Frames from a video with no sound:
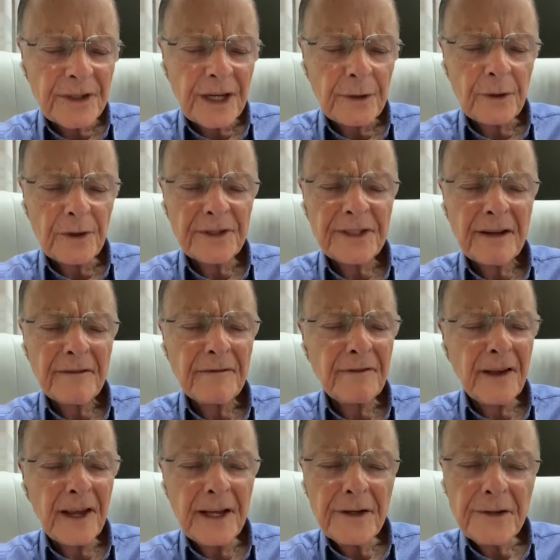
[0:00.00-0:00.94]
we
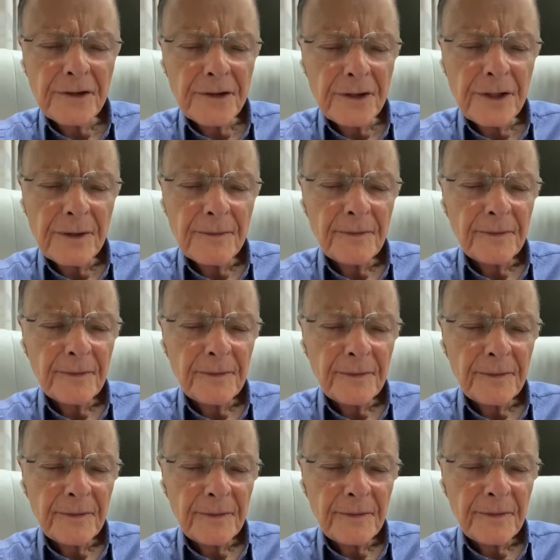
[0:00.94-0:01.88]
unite our
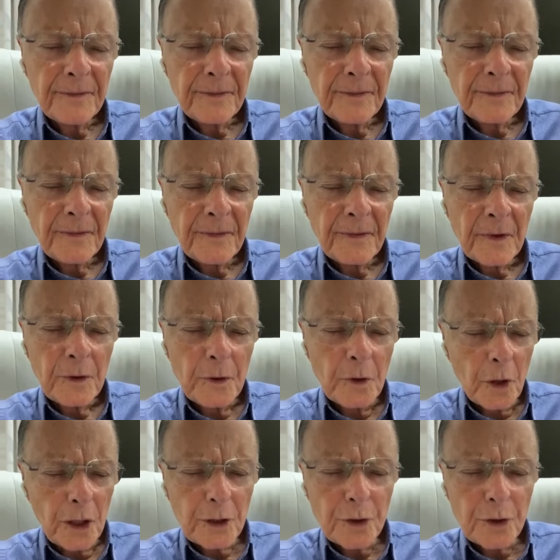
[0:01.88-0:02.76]
faith now before you.